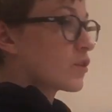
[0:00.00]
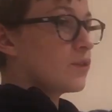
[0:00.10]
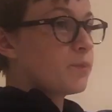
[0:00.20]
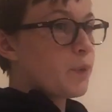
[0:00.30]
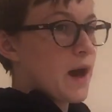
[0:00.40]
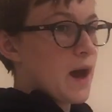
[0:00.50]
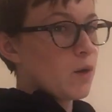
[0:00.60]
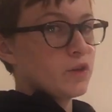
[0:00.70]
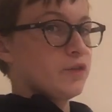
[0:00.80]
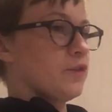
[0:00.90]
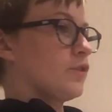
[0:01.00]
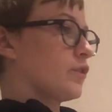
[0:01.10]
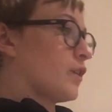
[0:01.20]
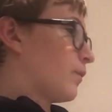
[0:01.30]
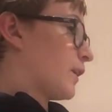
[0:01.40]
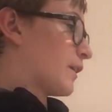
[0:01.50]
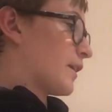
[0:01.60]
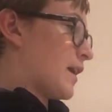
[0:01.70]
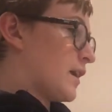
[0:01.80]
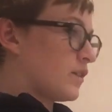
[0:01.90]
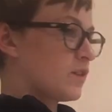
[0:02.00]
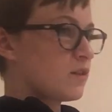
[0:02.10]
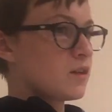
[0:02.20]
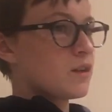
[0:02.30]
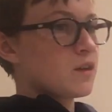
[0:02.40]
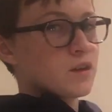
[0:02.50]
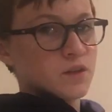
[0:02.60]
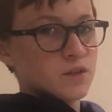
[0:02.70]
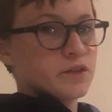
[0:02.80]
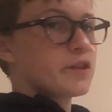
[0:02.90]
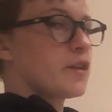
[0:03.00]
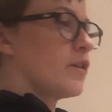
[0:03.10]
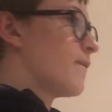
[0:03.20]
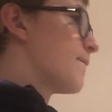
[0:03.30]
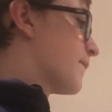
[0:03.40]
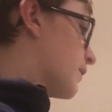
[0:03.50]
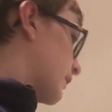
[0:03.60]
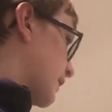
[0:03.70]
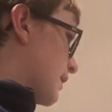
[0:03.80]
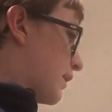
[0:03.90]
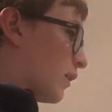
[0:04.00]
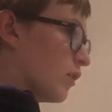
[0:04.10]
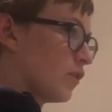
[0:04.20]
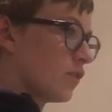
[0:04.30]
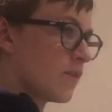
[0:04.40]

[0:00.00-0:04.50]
of powers and stuff like that. So, okay, here goes.